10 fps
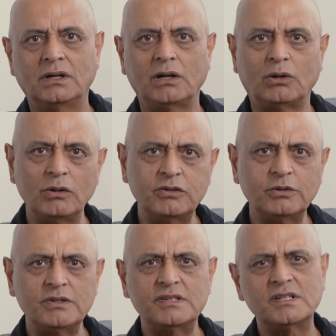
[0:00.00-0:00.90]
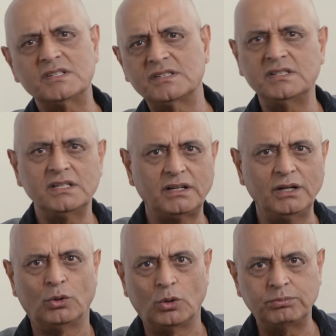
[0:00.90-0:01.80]
I also sincerely
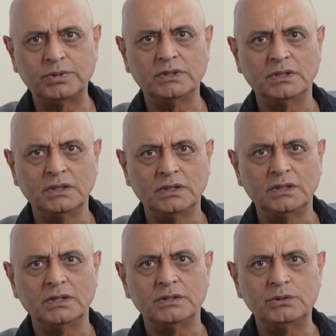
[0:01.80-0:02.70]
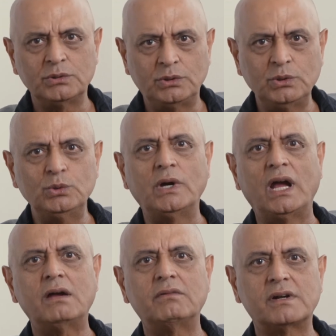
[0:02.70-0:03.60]
hope you do
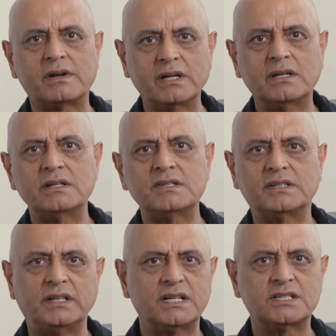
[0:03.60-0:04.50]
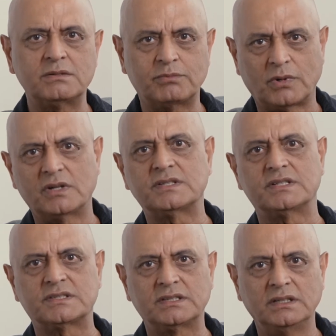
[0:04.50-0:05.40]
have a rigorous selection
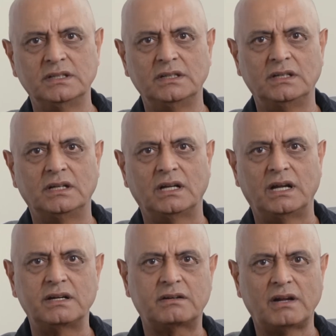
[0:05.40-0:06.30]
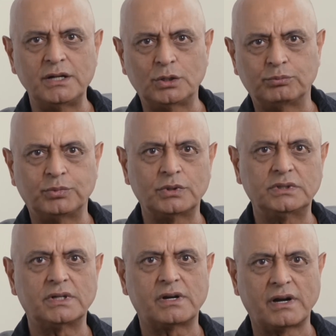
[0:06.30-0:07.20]
process and try to
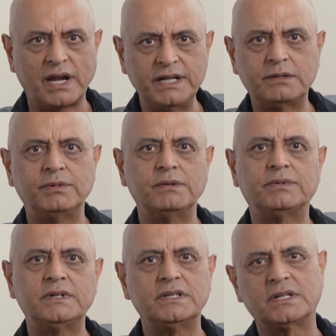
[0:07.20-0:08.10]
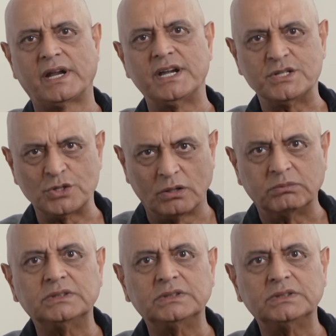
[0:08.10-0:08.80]
put the right people in the right job.